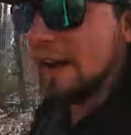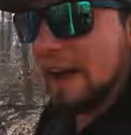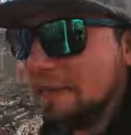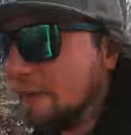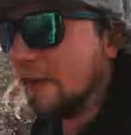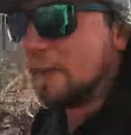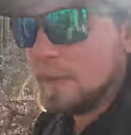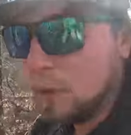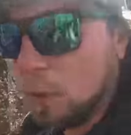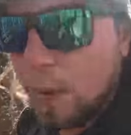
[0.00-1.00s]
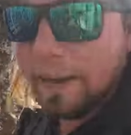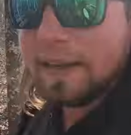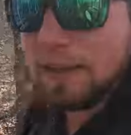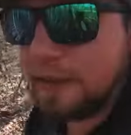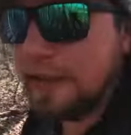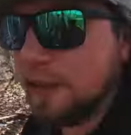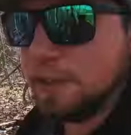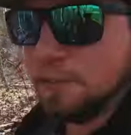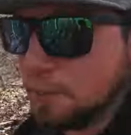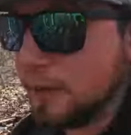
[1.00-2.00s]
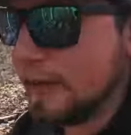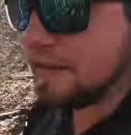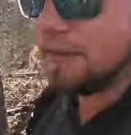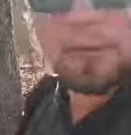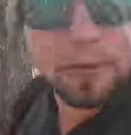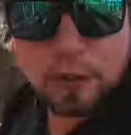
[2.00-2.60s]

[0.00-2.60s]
I feel like I'm a little white-tailed deer just prancing through the